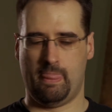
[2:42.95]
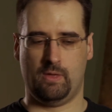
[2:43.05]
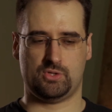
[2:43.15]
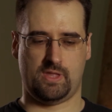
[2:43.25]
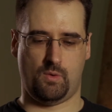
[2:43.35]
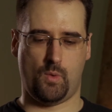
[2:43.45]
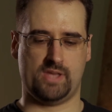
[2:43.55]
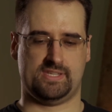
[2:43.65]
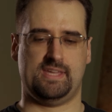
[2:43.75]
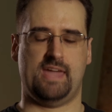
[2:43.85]
and those are the
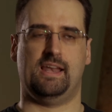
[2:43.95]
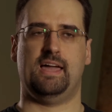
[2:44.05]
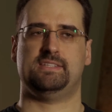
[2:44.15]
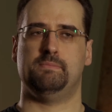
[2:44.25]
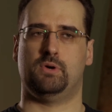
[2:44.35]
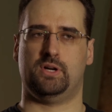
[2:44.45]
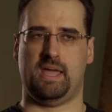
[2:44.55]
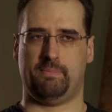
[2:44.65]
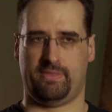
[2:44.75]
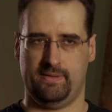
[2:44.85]
ones that they analyze in more
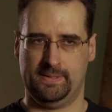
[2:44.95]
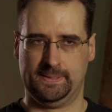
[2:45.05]
depth.